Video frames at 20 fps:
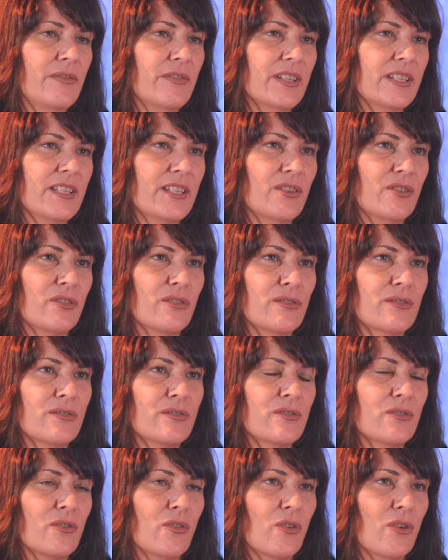
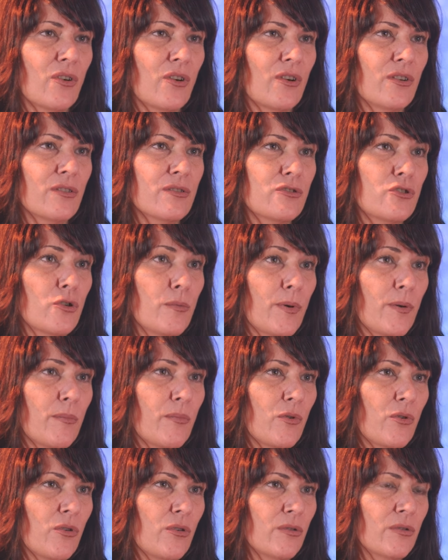videos or Super
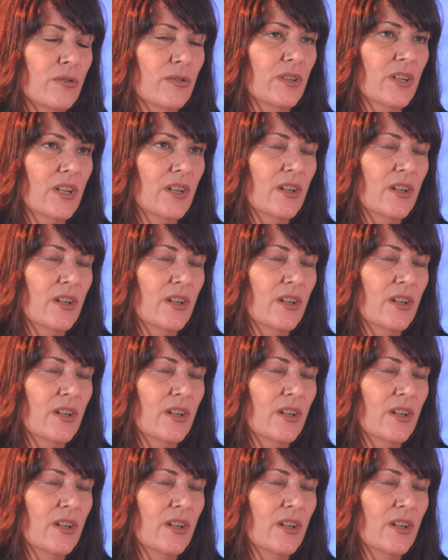Bowl